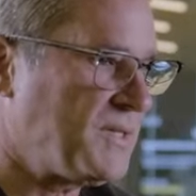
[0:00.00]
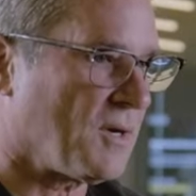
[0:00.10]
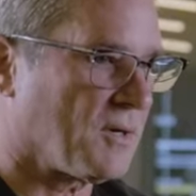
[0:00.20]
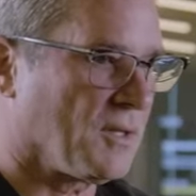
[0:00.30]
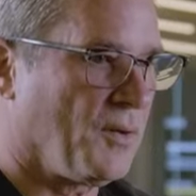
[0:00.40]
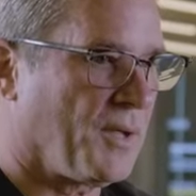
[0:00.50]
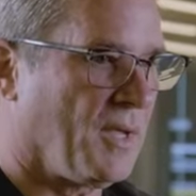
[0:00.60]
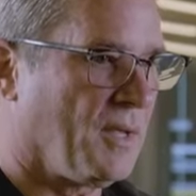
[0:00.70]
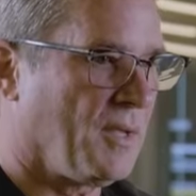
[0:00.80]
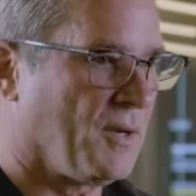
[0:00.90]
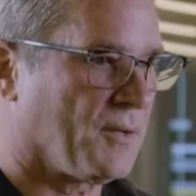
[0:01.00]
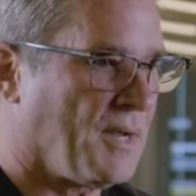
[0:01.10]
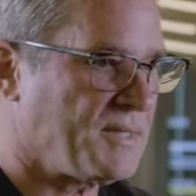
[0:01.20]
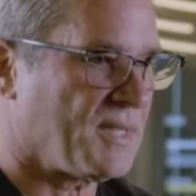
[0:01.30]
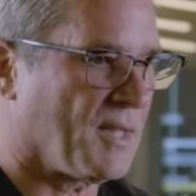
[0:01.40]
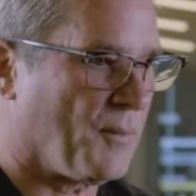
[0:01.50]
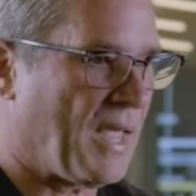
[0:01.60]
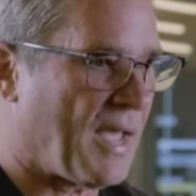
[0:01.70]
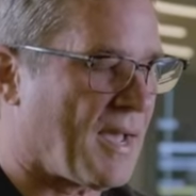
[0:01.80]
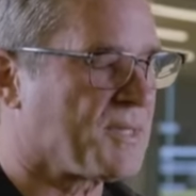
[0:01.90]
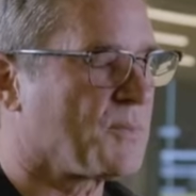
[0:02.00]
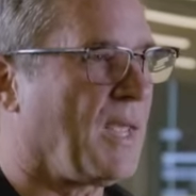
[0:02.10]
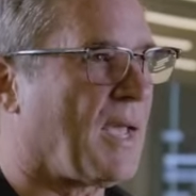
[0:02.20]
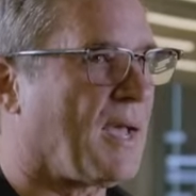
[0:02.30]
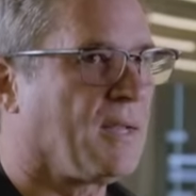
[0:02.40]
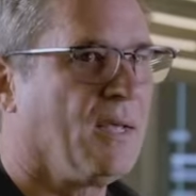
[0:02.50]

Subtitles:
to see a new episode in 2008.